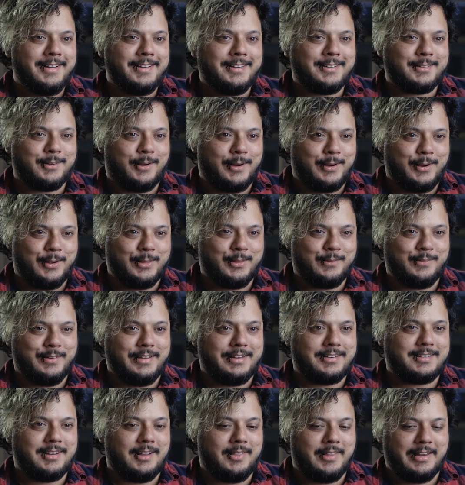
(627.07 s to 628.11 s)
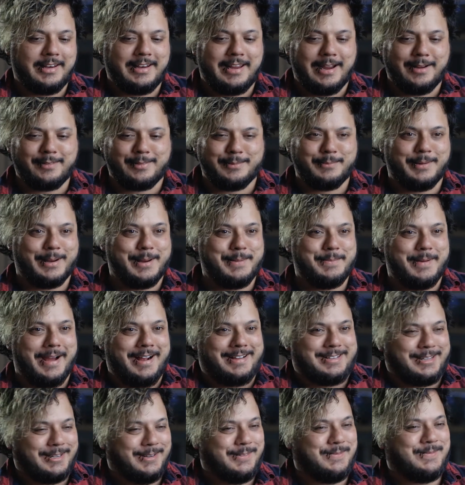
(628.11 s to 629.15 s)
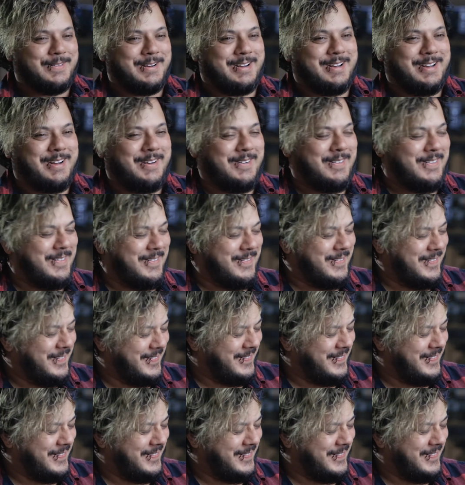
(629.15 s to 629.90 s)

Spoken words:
So I got the visa and then gave the money back to my mom.